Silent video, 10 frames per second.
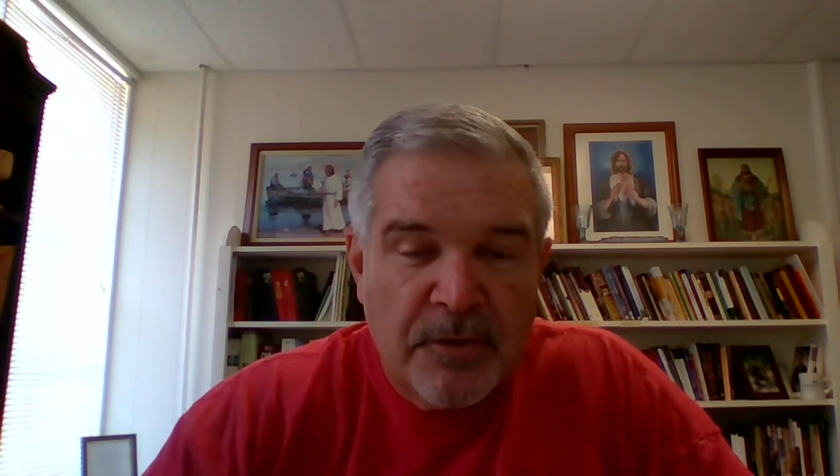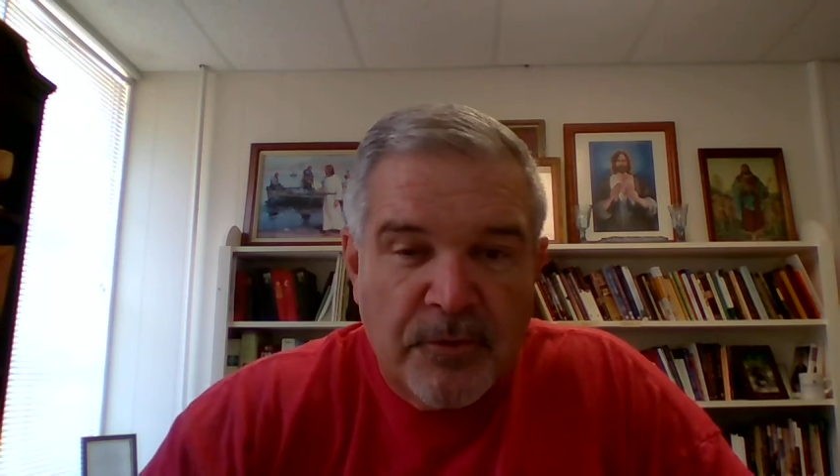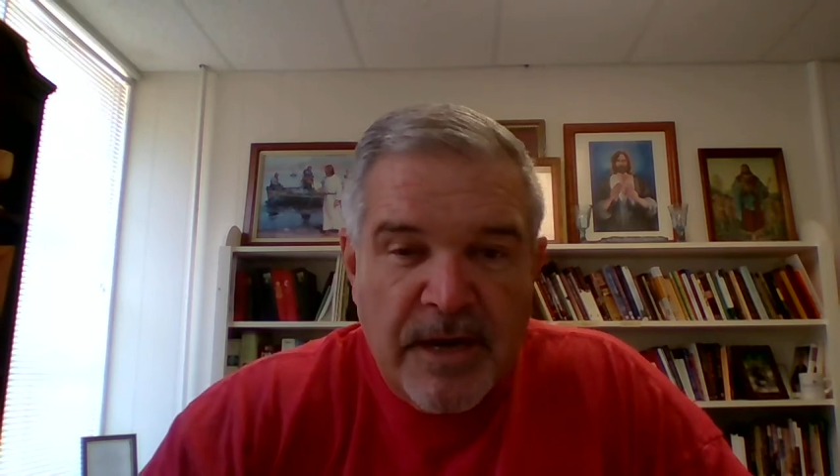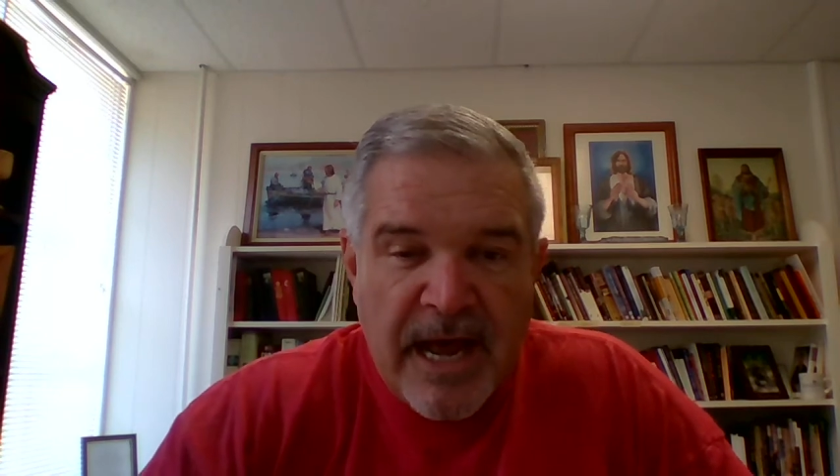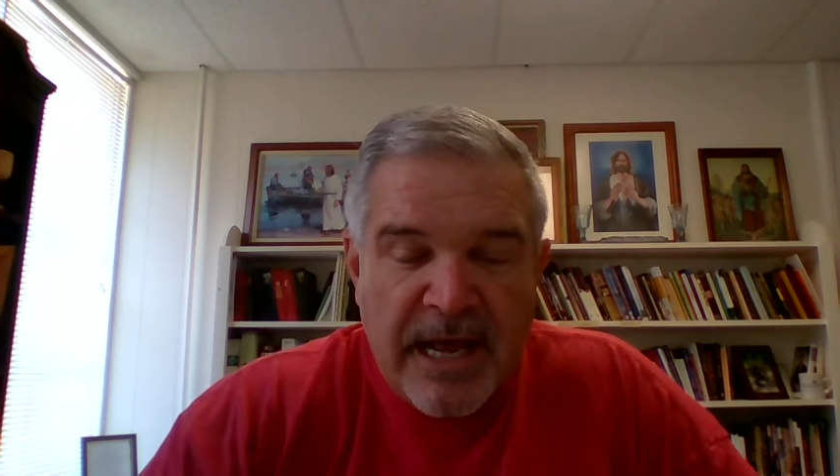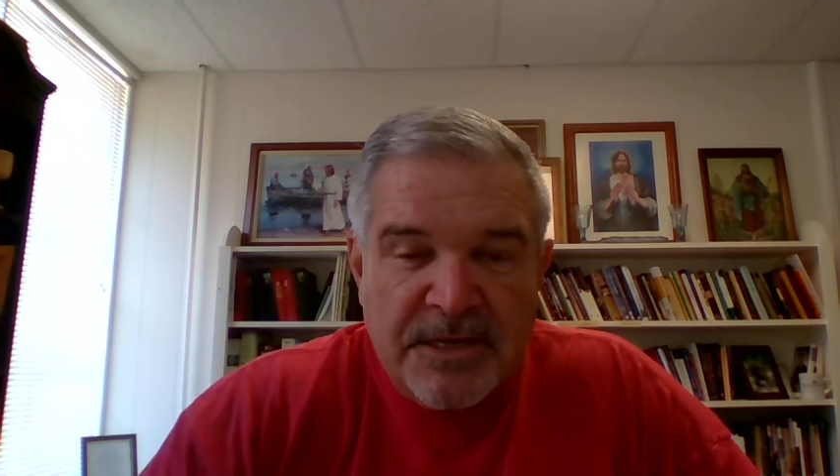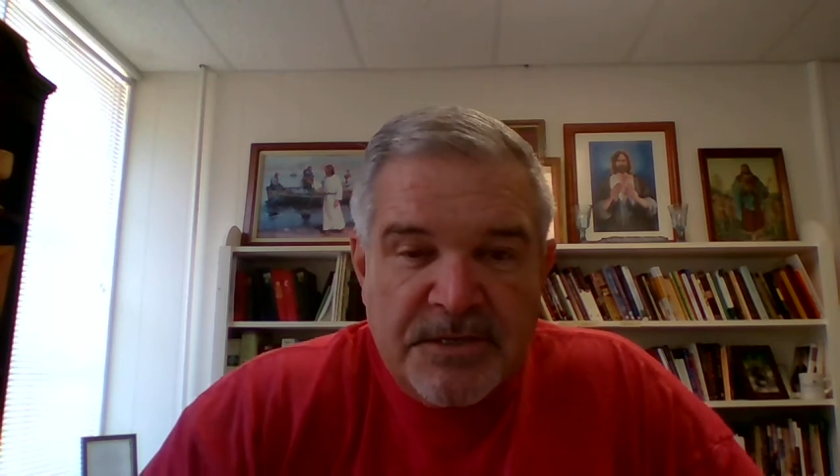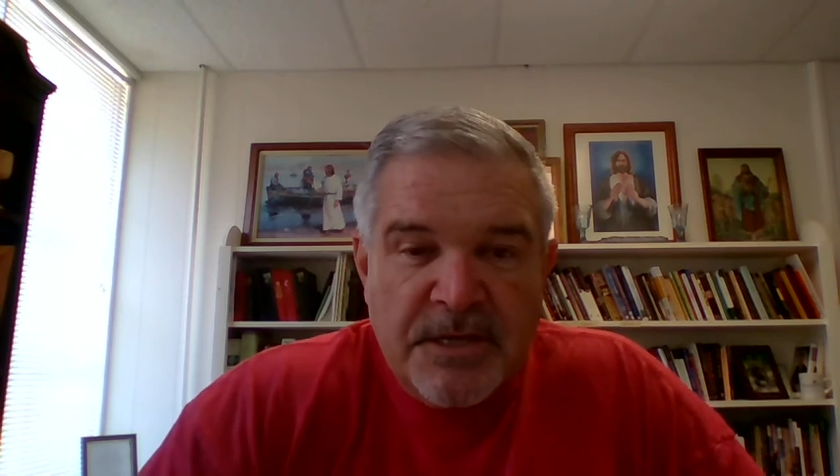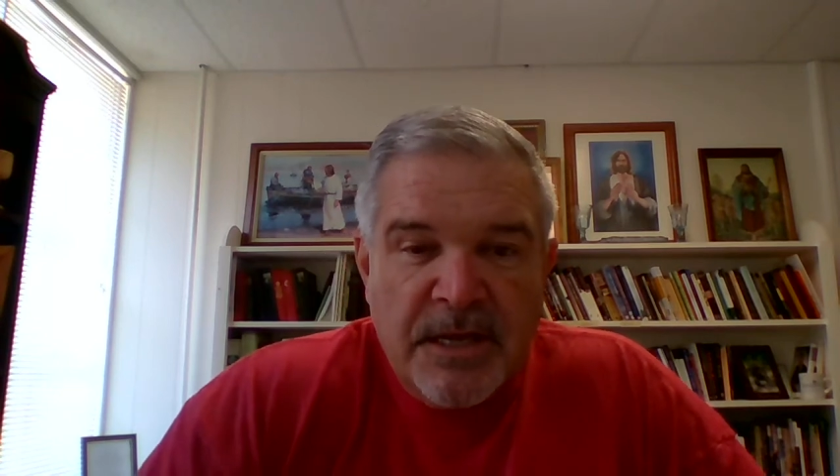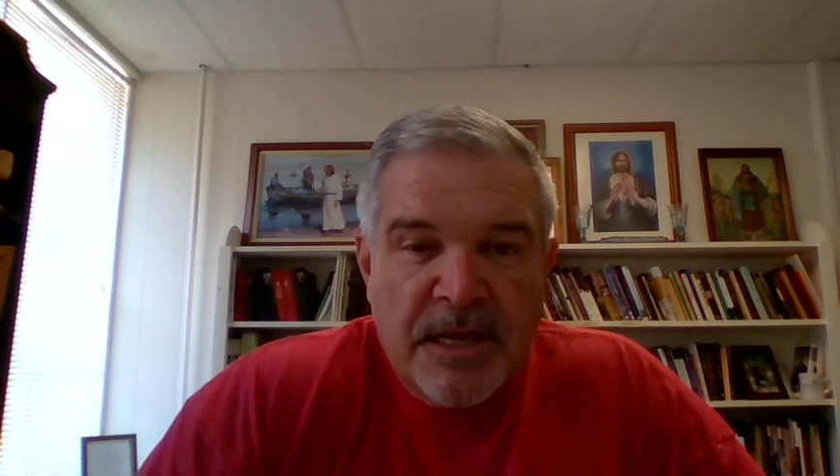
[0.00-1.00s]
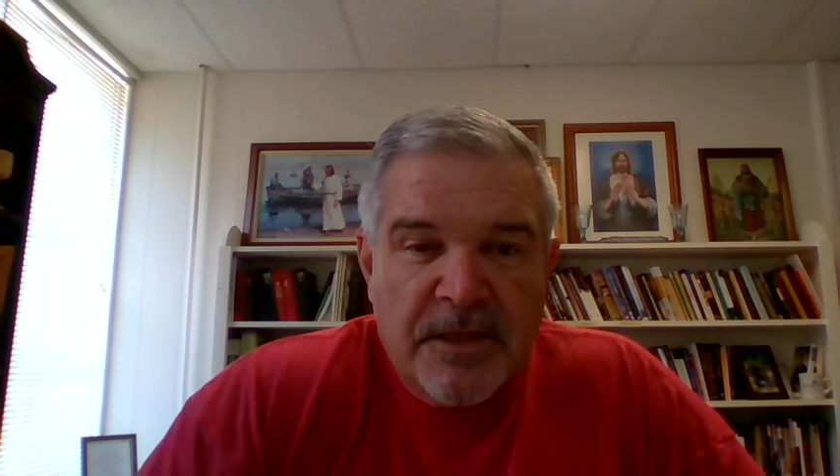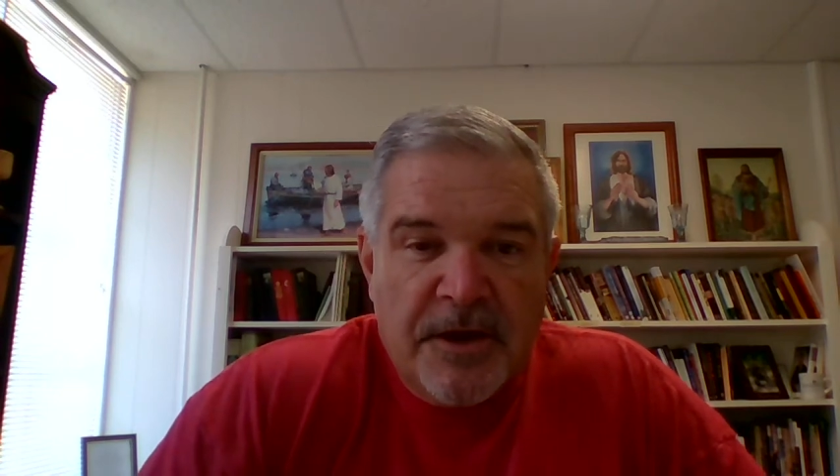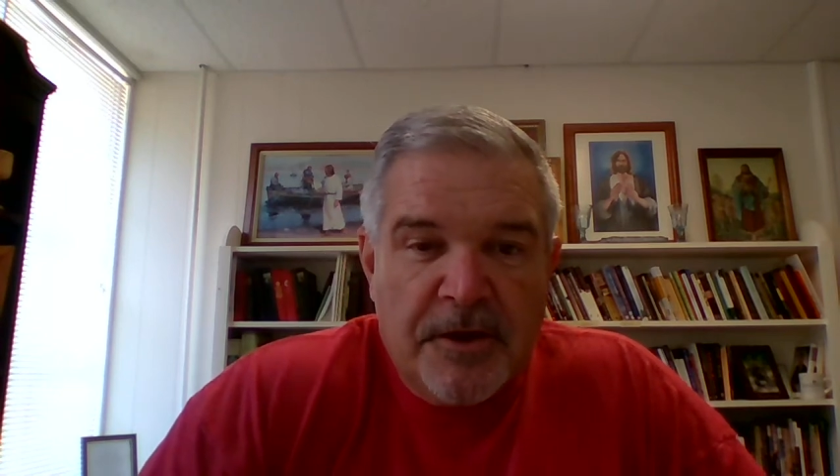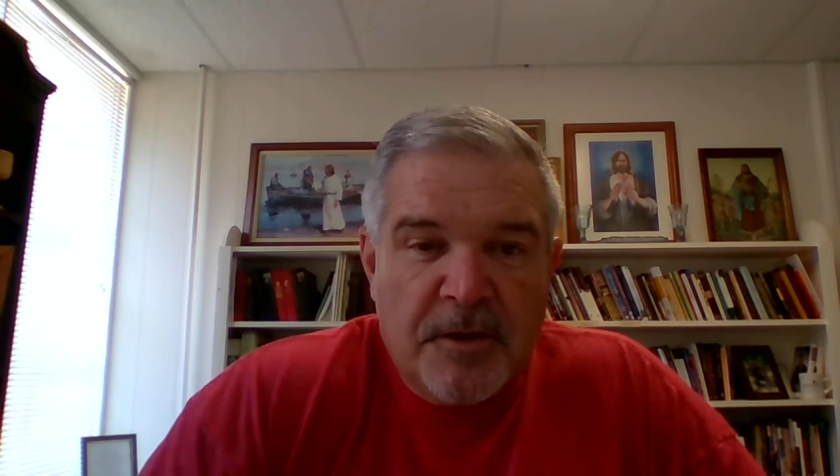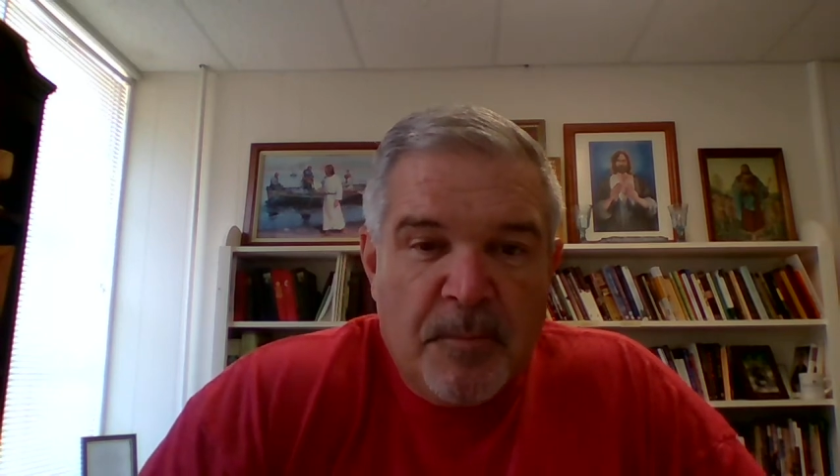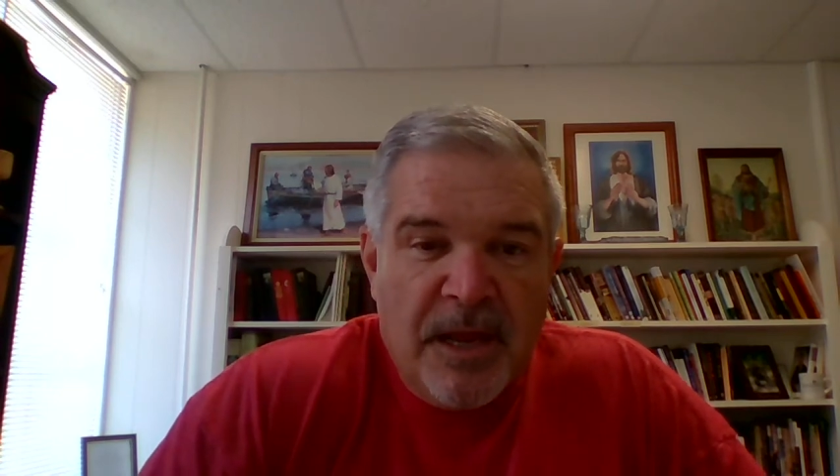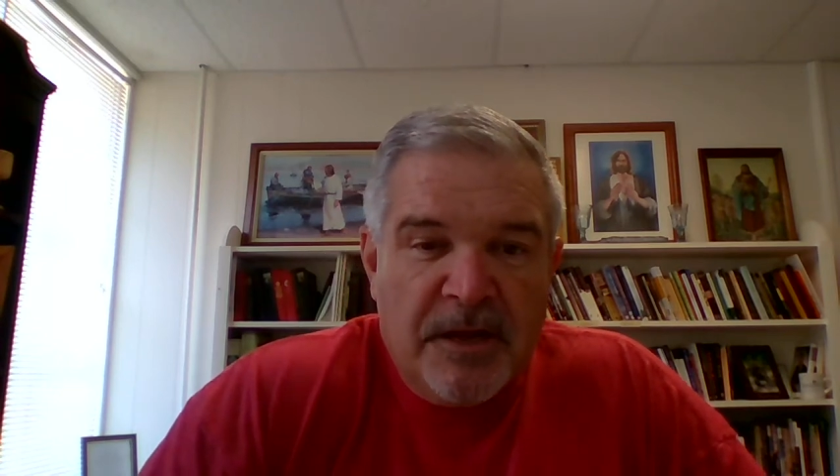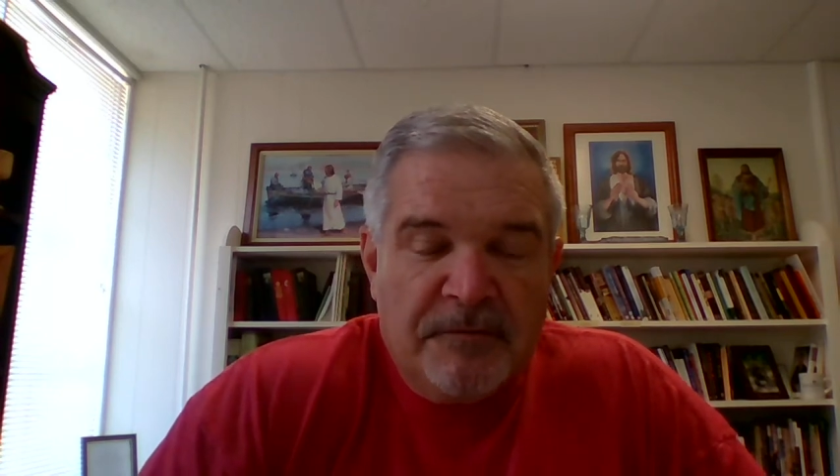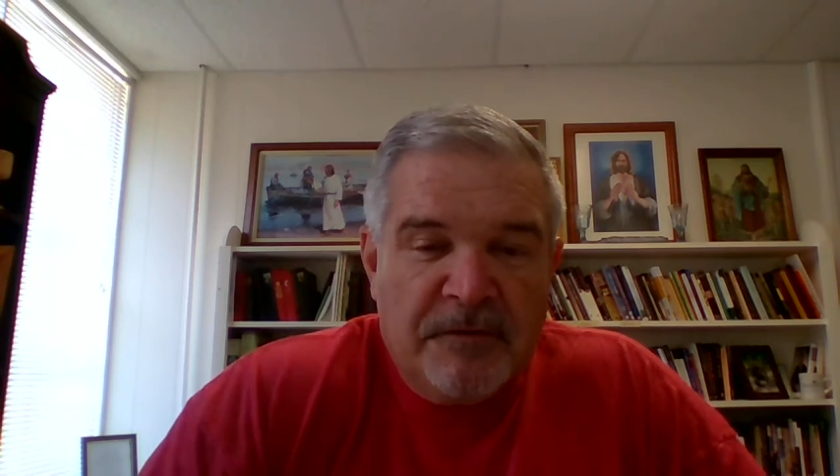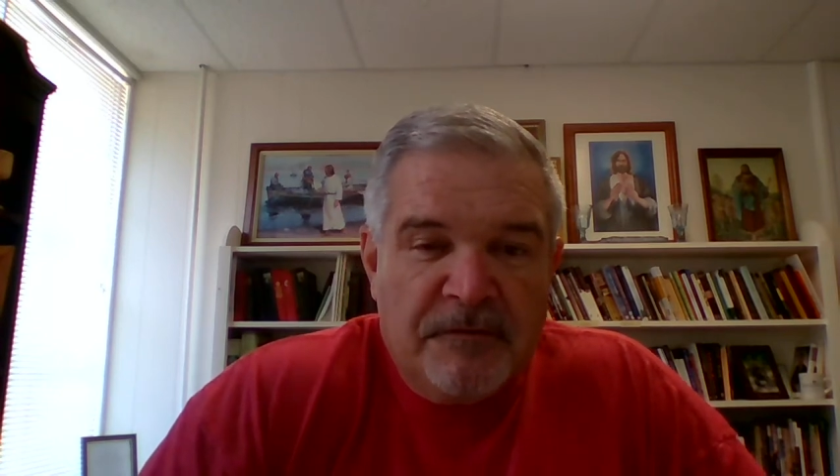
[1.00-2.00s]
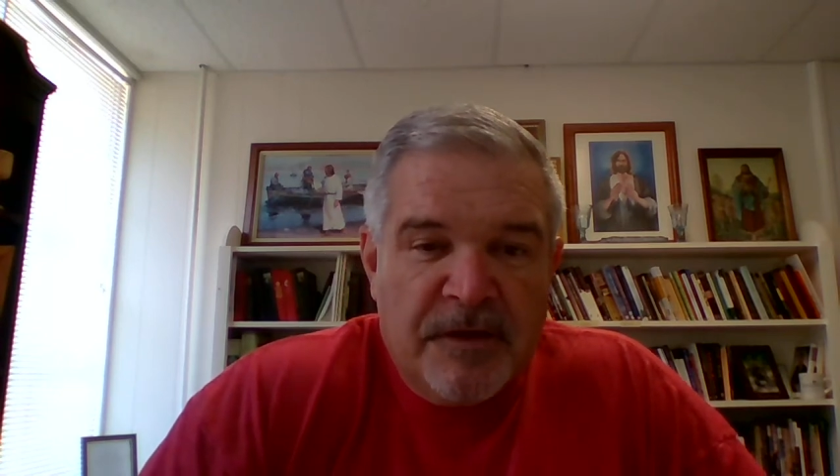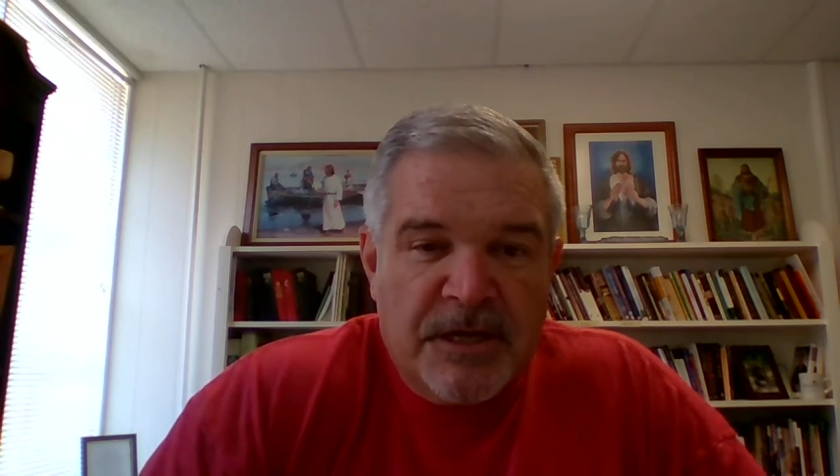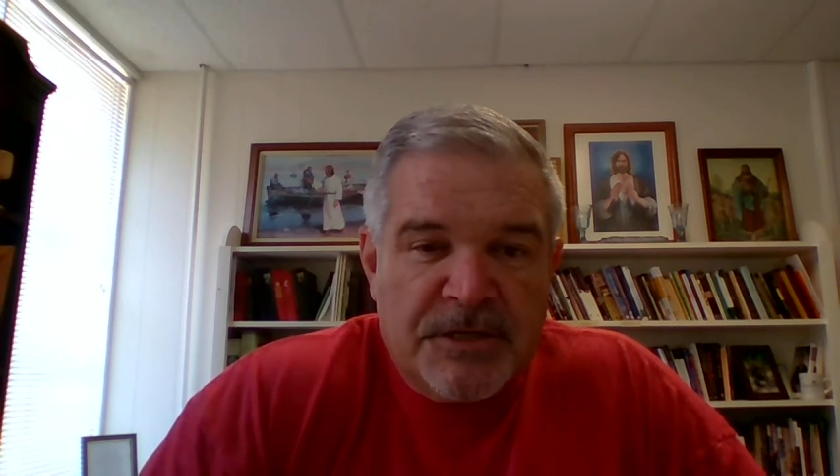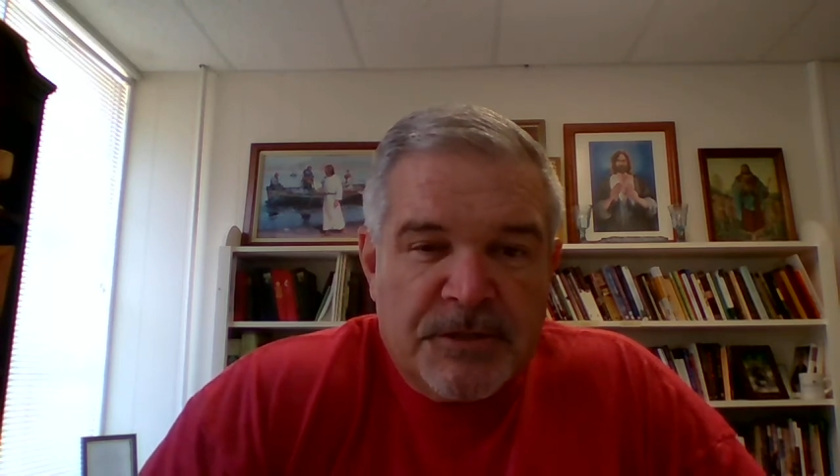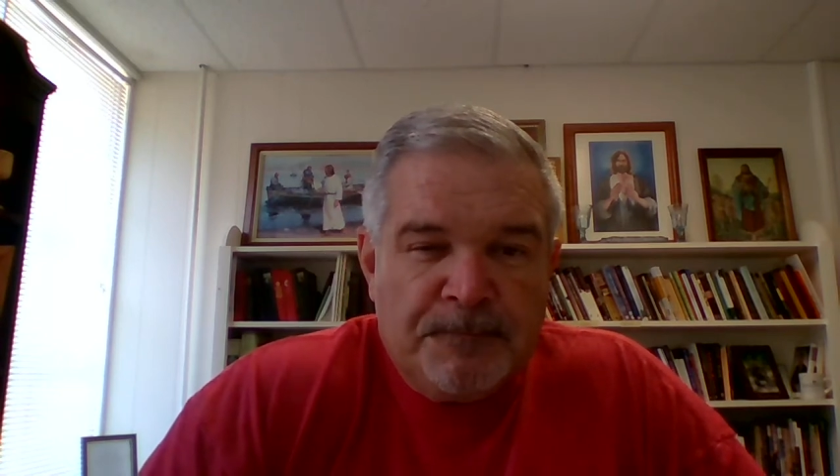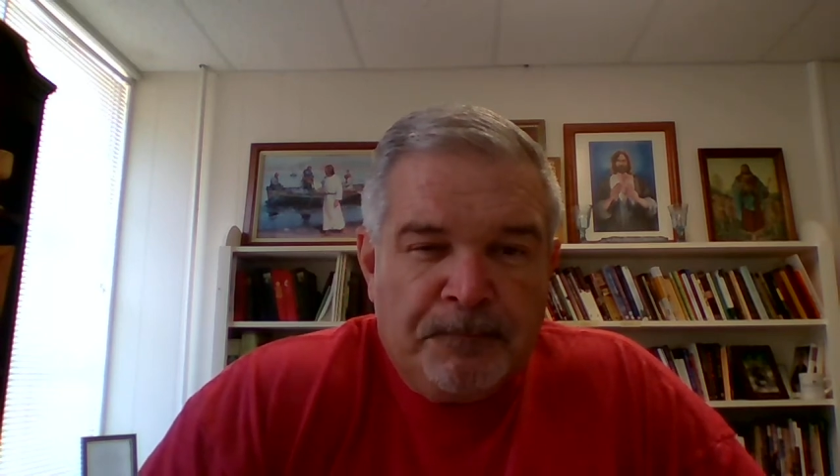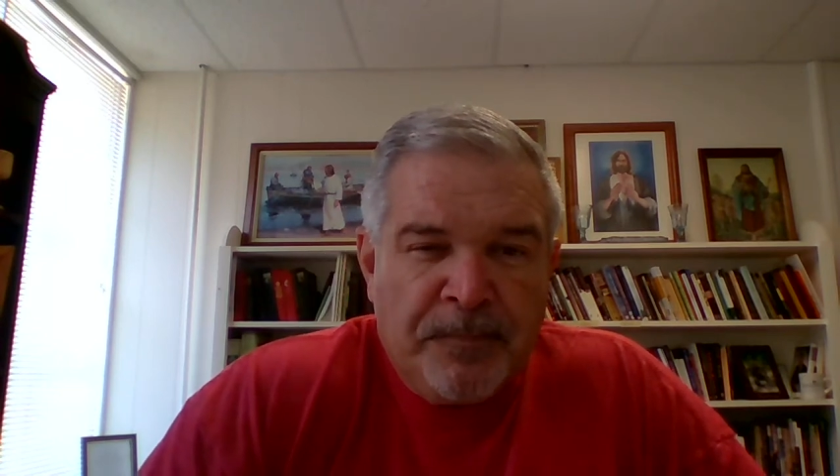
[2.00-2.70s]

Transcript: three nights, there in the belly of the fish.